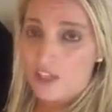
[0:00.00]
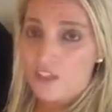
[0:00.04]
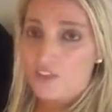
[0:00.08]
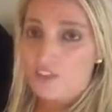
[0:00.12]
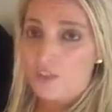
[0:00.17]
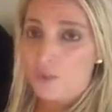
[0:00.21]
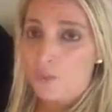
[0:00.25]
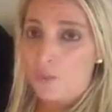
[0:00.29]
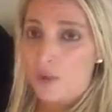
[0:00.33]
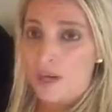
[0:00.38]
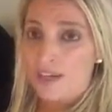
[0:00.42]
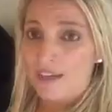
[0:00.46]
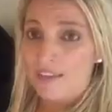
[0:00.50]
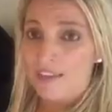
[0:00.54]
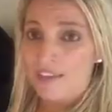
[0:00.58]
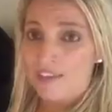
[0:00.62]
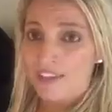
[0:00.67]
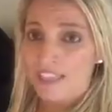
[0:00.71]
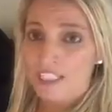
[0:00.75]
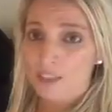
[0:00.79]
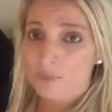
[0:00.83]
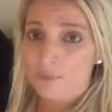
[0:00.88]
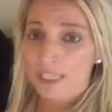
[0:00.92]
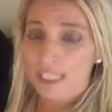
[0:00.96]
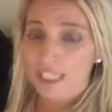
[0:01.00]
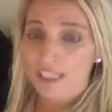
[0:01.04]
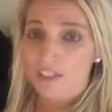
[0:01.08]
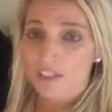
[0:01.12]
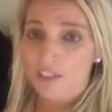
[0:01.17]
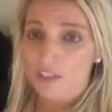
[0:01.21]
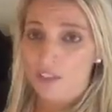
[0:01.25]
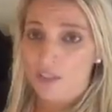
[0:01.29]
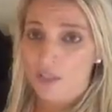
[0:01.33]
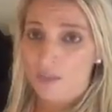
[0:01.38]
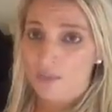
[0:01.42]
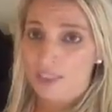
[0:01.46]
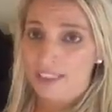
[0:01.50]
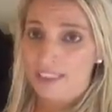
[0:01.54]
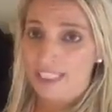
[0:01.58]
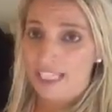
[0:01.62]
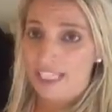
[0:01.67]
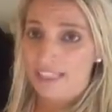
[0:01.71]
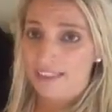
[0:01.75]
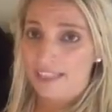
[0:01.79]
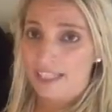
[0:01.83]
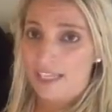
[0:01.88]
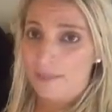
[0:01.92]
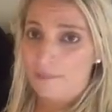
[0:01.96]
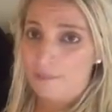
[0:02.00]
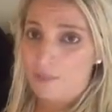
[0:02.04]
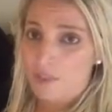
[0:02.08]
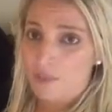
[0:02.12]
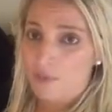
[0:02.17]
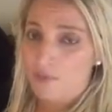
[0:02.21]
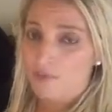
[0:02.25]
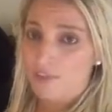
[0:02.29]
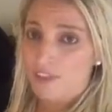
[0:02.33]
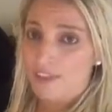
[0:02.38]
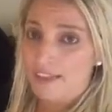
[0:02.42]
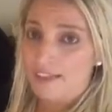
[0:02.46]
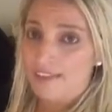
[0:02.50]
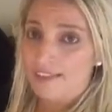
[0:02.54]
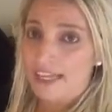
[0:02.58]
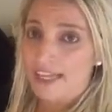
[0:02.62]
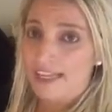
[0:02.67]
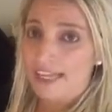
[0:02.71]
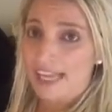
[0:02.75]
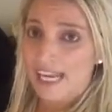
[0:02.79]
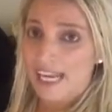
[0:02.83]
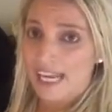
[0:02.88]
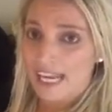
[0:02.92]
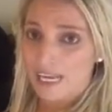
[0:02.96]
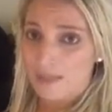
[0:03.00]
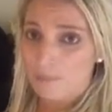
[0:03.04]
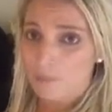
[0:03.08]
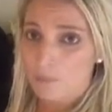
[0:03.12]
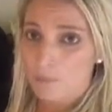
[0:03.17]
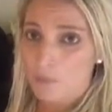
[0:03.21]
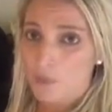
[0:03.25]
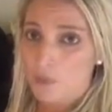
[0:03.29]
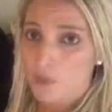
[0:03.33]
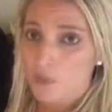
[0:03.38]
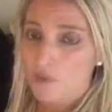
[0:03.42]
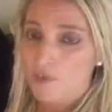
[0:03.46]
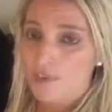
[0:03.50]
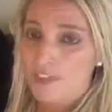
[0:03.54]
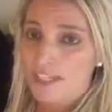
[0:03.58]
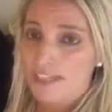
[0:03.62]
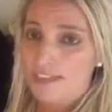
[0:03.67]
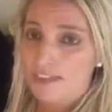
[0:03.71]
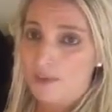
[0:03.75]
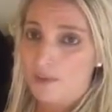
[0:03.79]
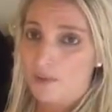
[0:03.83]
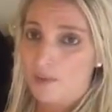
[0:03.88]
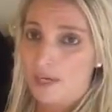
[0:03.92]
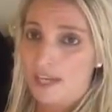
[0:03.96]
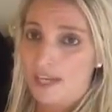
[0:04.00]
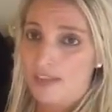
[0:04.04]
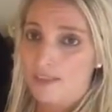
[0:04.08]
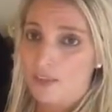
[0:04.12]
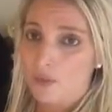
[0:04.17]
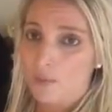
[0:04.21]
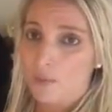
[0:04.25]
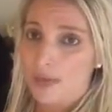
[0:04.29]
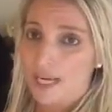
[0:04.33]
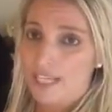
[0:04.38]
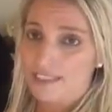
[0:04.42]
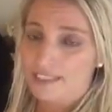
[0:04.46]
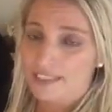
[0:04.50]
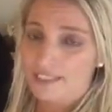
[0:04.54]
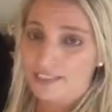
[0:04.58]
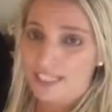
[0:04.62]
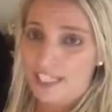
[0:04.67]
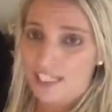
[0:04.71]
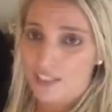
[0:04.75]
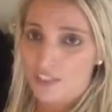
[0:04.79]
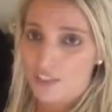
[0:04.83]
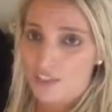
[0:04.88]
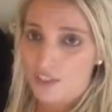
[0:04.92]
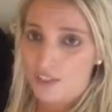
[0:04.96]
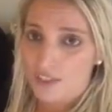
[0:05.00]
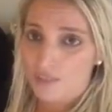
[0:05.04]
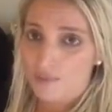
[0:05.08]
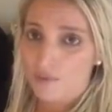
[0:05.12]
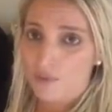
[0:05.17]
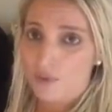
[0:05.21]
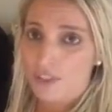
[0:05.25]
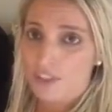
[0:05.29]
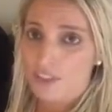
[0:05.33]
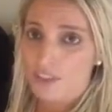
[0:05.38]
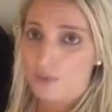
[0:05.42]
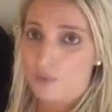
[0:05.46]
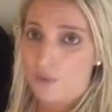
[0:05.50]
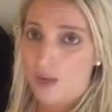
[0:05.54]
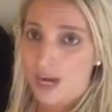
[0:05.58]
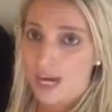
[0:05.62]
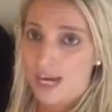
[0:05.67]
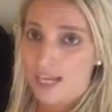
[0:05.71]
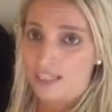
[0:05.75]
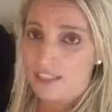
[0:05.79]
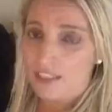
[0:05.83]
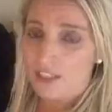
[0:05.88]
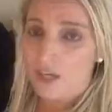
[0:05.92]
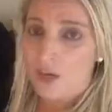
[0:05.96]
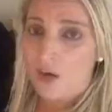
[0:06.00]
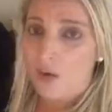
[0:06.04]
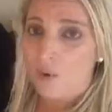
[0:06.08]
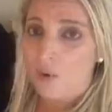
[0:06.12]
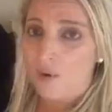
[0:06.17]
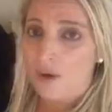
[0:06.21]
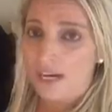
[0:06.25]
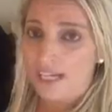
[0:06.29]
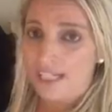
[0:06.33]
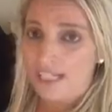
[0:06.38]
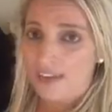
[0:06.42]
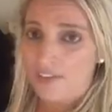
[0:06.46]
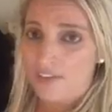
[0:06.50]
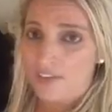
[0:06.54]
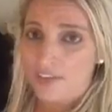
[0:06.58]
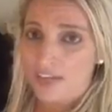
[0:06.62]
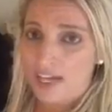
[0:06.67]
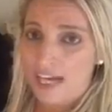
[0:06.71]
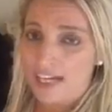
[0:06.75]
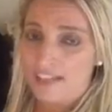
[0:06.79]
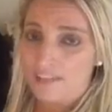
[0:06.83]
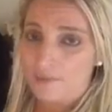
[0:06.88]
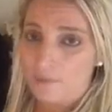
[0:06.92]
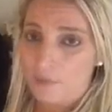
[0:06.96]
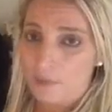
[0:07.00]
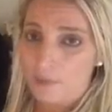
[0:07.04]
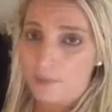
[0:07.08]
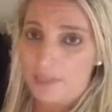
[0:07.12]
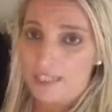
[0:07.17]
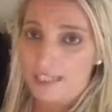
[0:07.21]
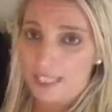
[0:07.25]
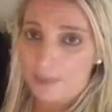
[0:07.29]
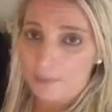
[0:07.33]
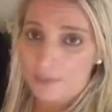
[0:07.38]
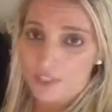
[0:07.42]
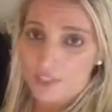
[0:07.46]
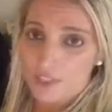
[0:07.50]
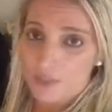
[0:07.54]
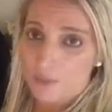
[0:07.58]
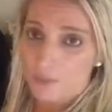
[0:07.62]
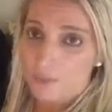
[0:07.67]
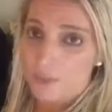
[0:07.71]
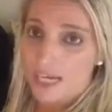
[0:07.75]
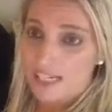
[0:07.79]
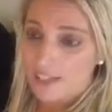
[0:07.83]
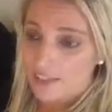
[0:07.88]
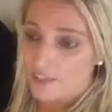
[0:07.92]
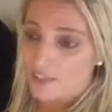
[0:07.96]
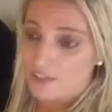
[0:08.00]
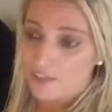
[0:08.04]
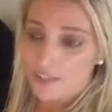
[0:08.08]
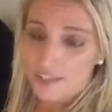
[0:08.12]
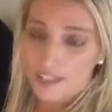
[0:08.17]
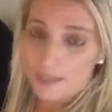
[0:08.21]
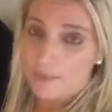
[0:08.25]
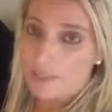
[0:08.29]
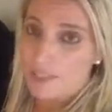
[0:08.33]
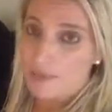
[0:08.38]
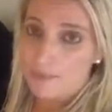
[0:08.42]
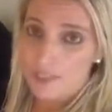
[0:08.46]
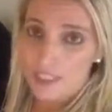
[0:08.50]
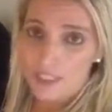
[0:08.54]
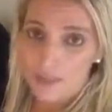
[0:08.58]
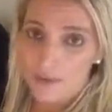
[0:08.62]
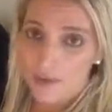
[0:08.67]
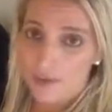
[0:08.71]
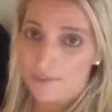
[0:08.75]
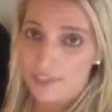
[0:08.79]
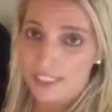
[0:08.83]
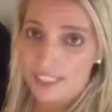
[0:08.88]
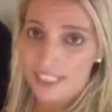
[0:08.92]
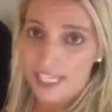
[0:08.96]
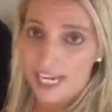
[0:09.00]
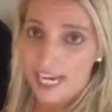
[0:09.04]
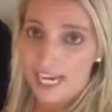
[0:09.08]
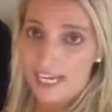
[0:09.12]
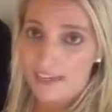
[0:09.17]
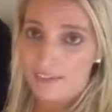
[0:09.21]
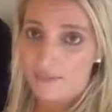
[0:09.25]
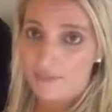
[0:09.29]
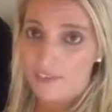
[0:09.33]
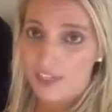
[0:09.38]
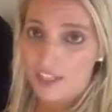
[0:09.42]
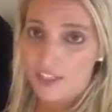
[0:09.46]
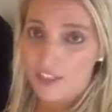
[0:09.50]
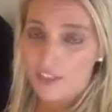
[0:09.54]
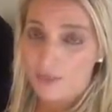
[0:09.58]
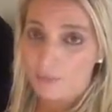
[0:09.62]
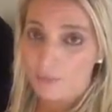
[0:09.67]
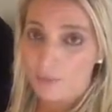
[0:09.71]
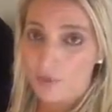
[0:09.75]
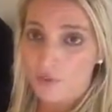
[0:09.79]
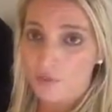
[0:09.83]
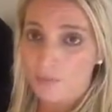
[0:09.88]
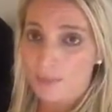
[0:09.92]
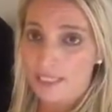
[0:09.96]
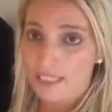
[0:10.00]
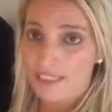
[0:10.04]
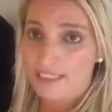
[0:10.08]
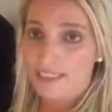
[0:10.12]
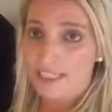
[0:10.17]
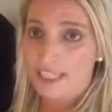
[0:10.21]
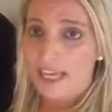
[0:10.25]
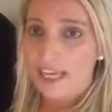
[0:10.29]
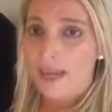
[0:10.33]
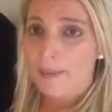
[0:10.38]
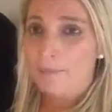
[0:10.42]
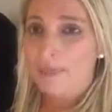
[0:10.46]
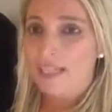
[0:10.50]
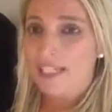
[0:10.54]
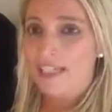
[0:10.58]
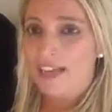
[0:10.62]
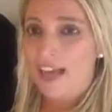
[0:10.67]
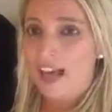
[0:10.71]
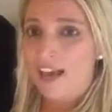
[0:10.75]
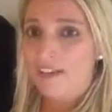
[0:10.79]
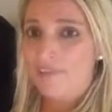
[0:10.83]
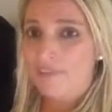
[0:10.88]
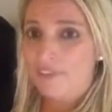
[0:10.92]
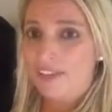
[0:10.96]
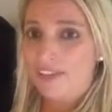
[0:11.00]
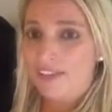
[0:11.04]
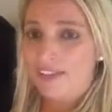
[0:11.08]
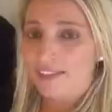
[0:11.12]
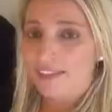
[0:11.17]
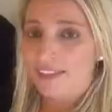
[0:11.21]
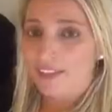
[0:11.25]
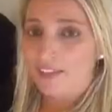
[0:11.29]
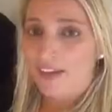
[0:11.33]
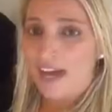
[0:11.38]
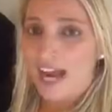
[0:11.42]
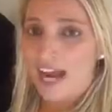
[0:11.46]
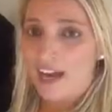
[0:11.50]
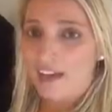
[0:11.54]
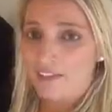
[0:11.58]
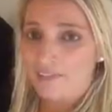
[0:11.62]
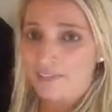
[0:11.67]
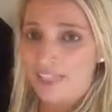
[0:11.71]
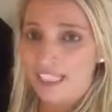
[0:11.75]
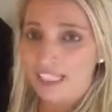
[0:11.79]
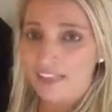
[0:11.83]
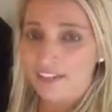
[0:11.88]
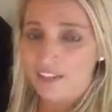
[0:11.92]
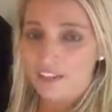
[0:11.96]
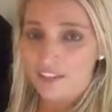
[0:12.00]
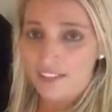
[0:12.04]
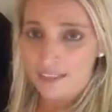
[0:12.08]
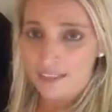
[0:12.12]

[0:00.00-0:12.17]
So one of the things we can do is get them to feel like they can move in the ways that they should for a squat, or any other kind of movement they would do regularly, which we do every day in functional movements, but not feel that they're aggravating their